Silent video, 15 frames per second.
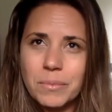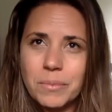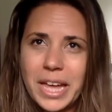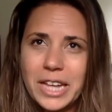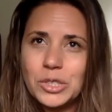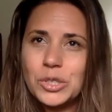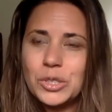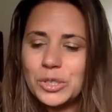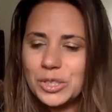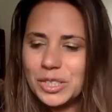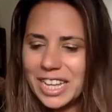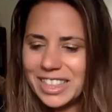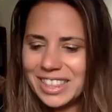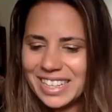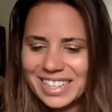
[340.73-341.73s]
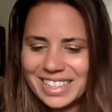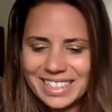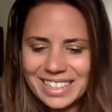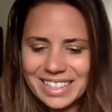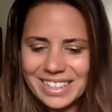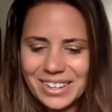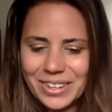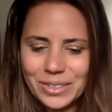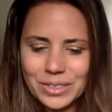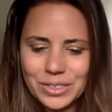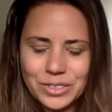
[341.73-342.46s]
petrol at the local